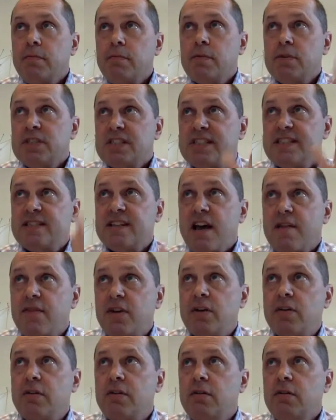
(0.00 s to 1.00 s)

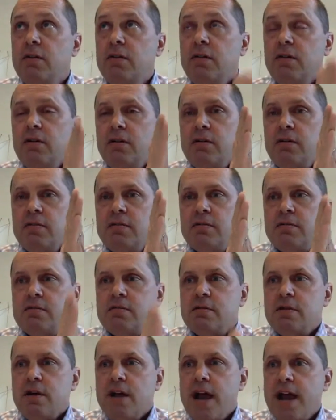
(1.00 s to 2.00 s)
7,
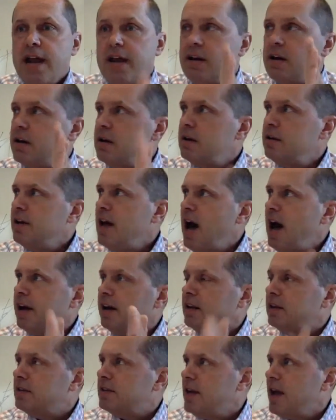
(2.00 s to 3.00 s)
8, 9,
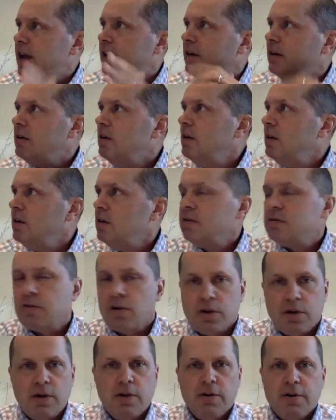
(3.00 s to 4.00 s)
and 10. So
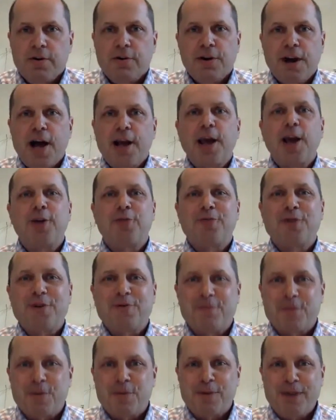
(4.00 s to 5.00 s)
you're not getting rid
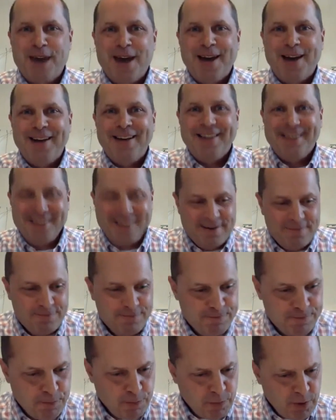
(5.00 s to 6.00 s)
of them yet.
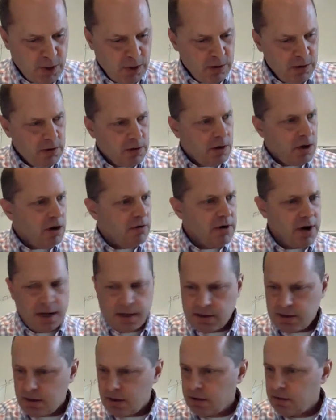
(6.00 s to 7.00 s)
All
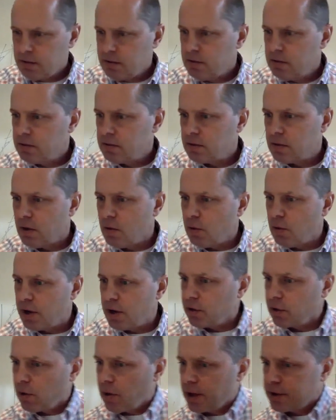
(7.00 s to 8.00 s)
right. So what
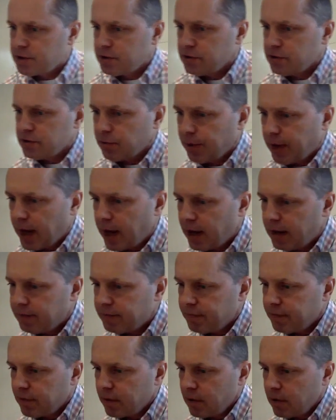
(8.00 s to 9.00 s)
other questions do we have?
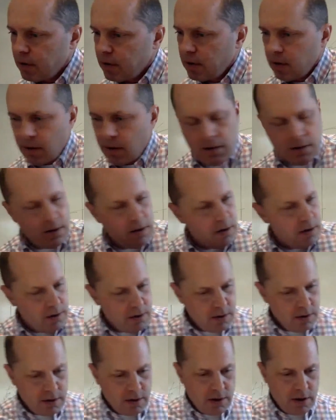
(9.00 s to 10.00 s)

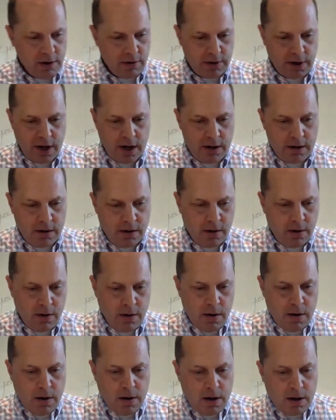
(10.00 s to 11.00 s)
Okay.
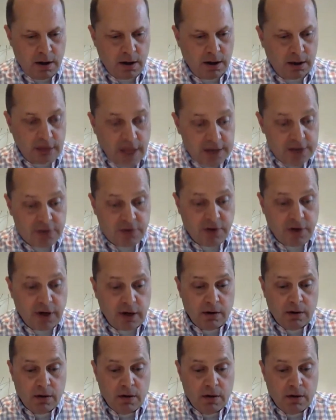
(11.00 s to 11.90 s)
Clustering.